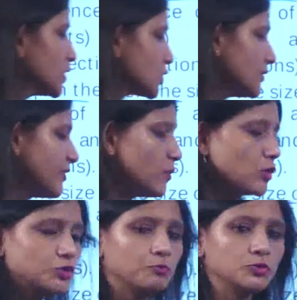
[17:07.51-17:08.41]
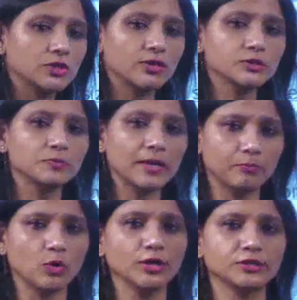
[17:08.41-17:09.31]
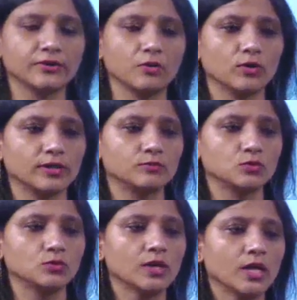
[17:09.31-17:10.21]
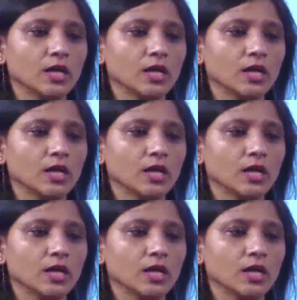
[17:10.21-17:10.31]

So if I want to put across my point, if I want them to,